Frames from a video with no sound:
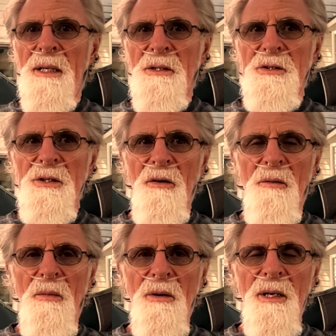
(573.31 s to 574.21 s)
any
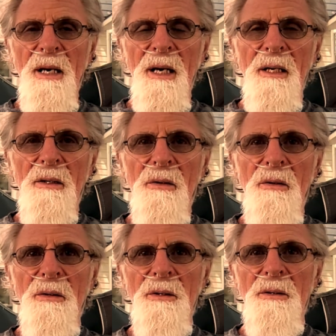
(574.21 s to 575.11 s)
ceremony I had
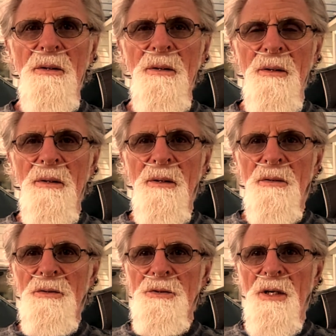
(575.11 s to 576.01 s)
learned in
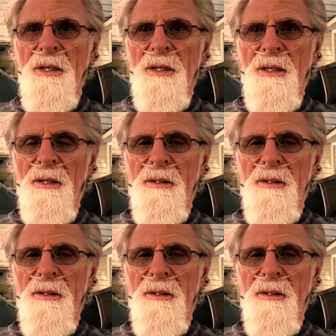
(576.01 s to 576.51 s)
studying